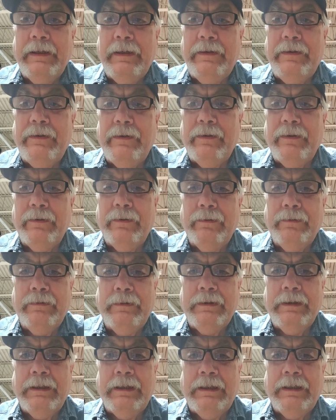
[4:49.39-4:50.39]
So
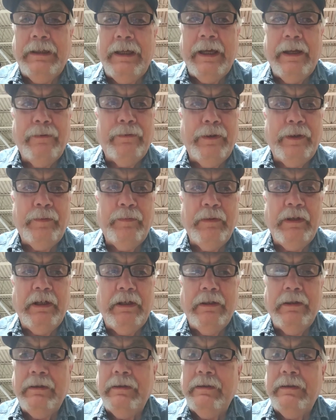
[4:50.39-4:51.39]
hang with me